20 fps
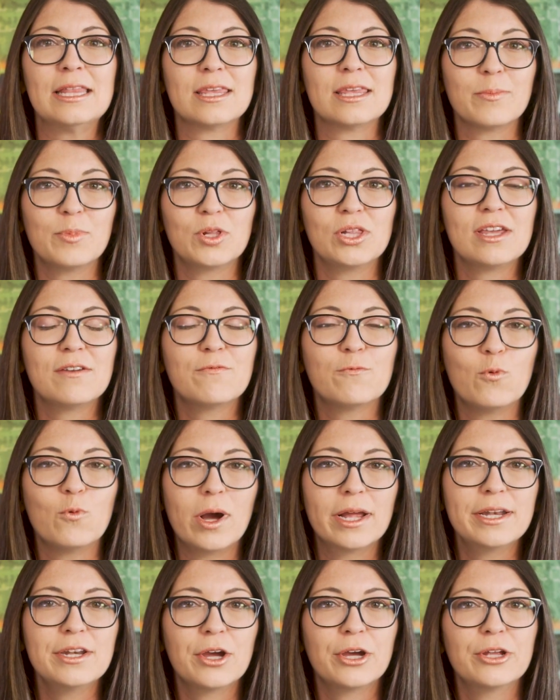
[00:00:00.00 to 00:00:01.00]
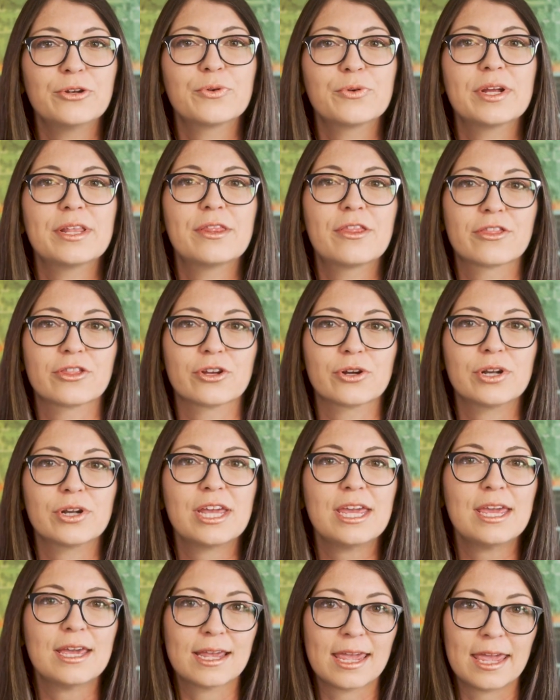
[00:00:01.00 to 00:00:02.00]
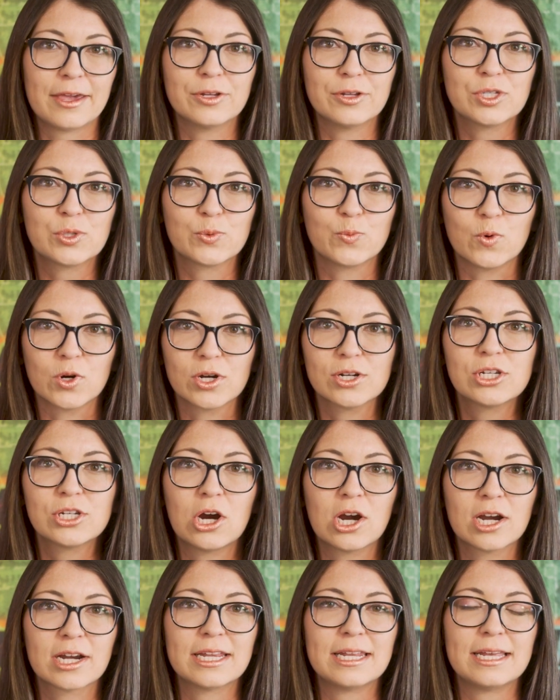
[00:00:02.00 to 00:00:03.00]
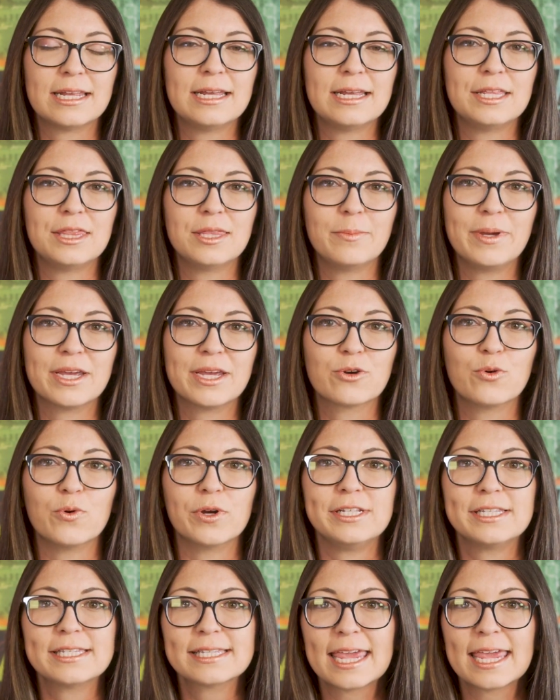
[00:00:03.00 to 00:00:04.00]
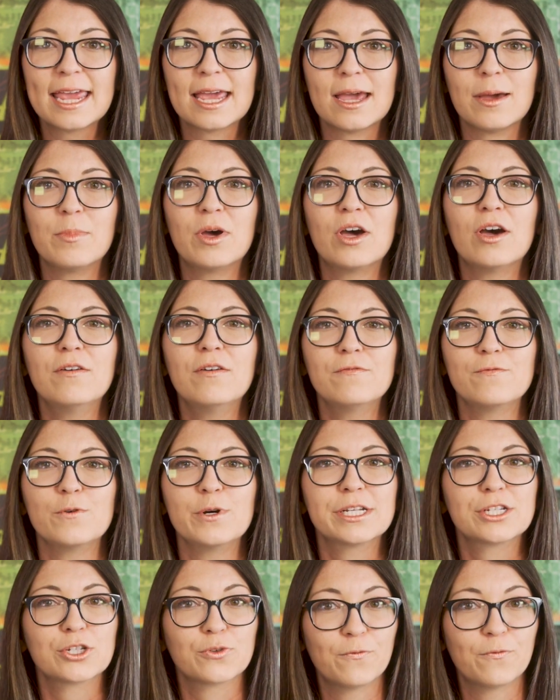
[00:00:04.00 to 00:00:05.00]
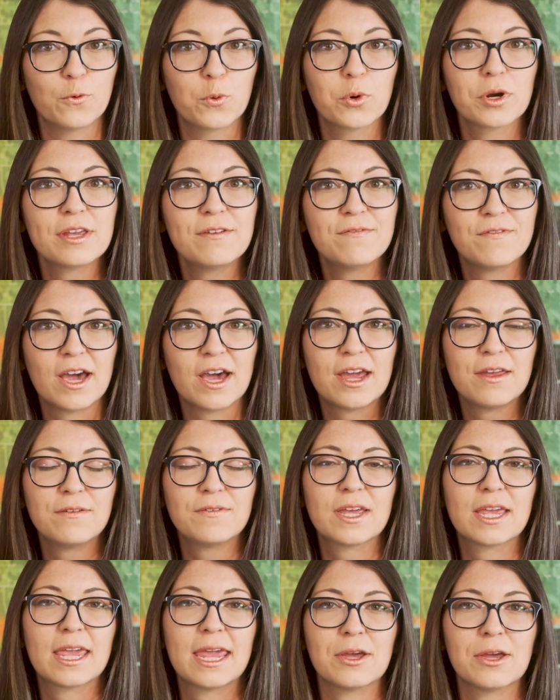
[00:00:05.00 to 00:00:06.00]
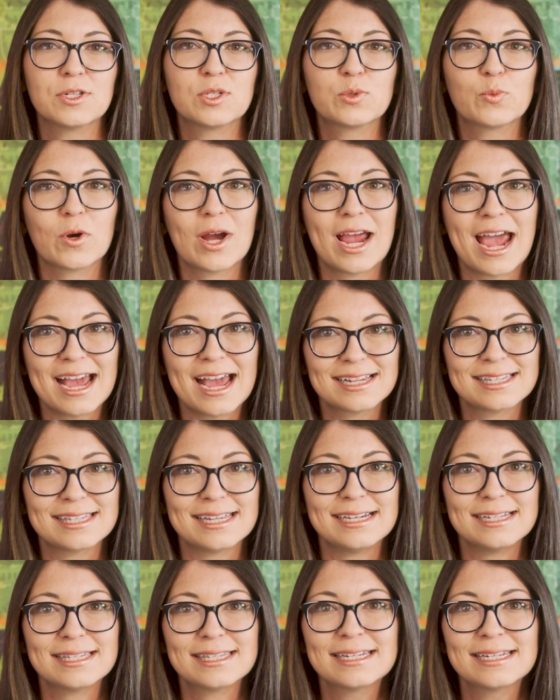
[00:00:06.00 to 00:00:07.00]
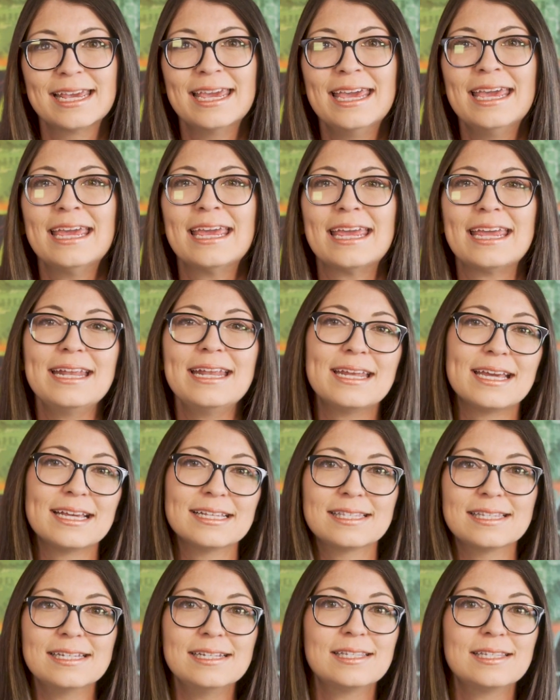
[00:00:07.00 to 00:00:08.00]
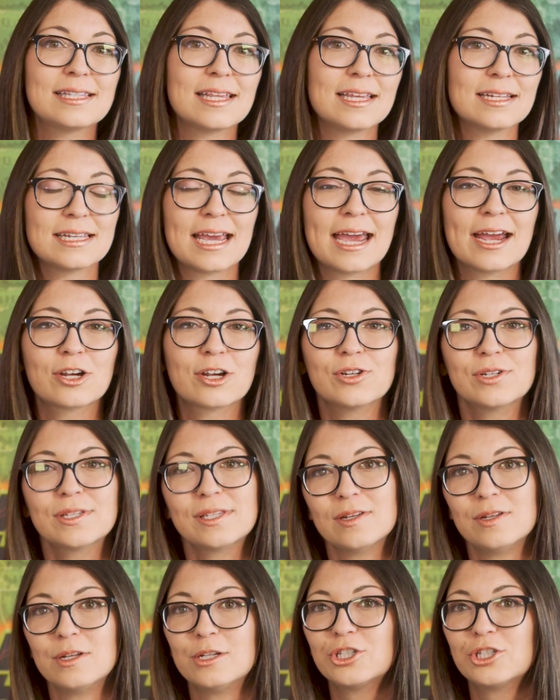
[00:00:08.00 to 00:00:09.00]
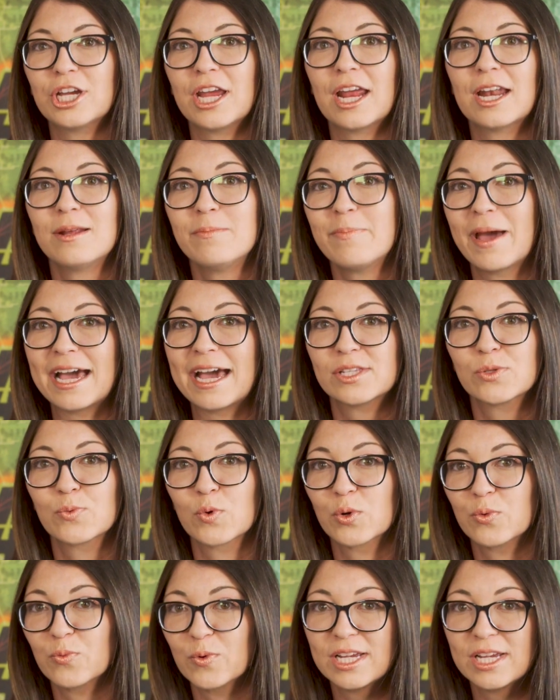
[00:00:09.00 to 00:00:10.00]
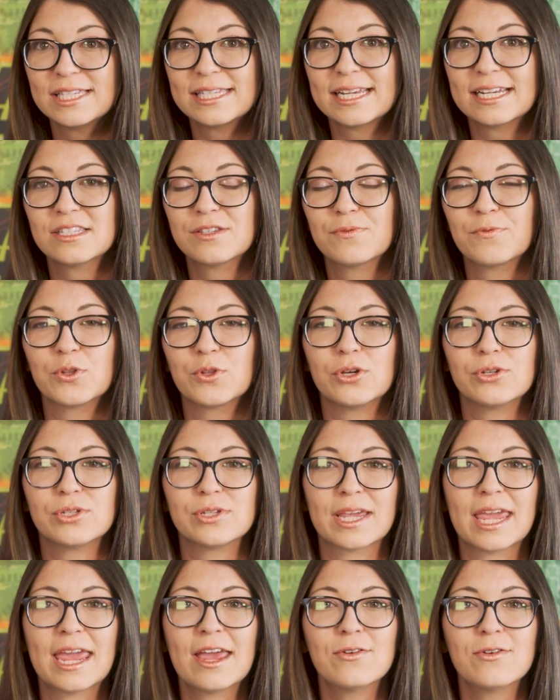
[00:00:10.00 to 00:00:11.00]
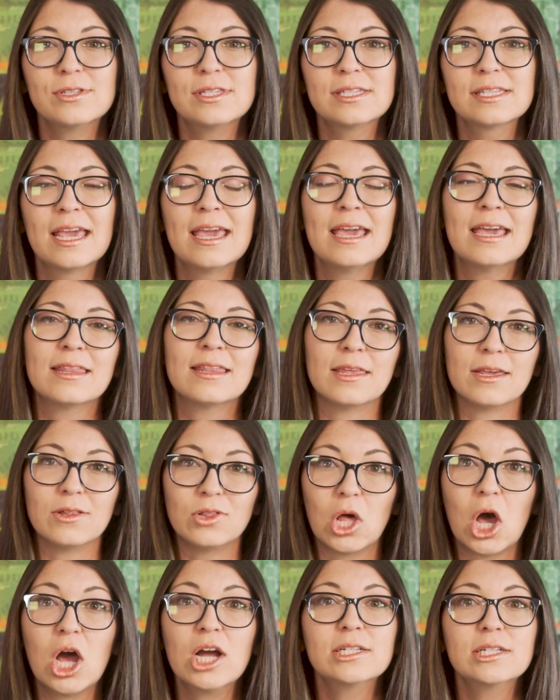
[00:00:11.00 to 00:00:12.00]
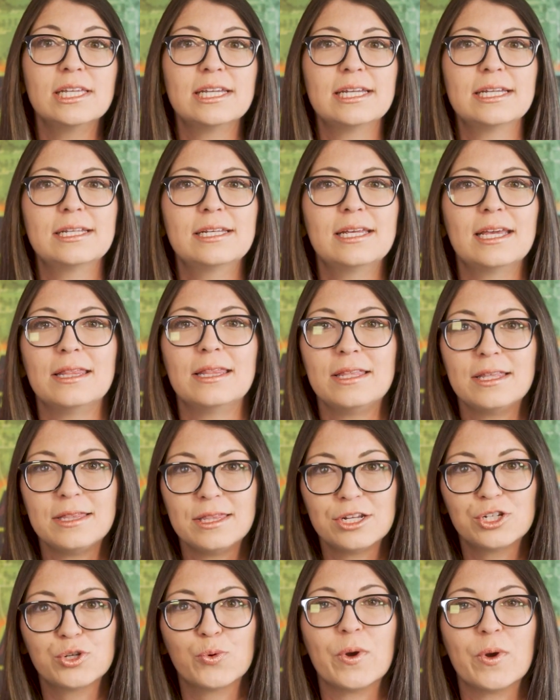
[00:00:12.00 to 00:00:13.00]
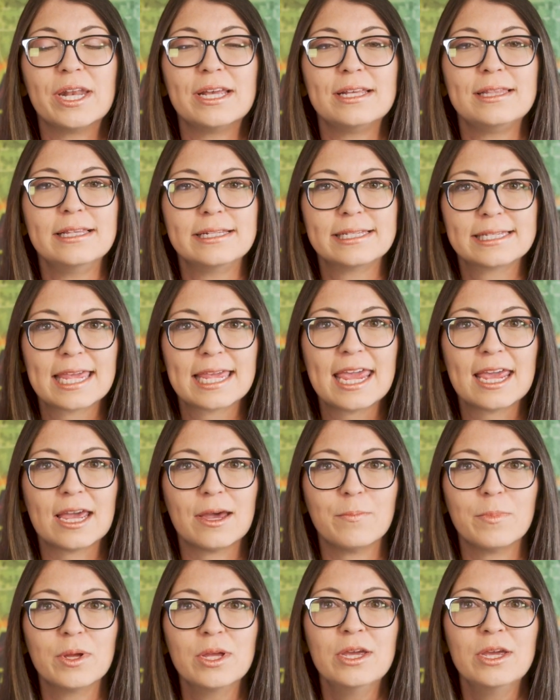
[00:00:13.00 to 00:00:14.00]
They believe 130 accounts were targeted in the Bitcoin scam, of which 45 accounts were accessed. In essence, the attackers initiated password resets for those accounts, they logged in, and then they tweeted the scam.